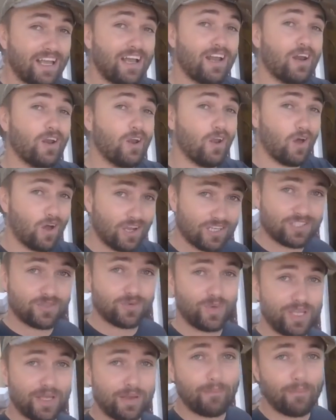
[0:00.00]
last
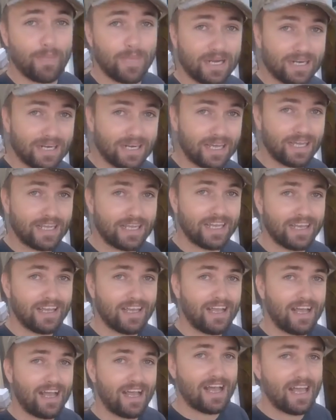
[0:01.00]
week Monday,
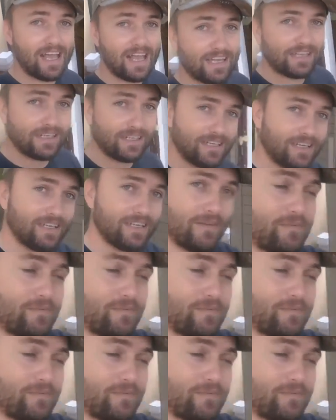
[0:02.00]
and uh,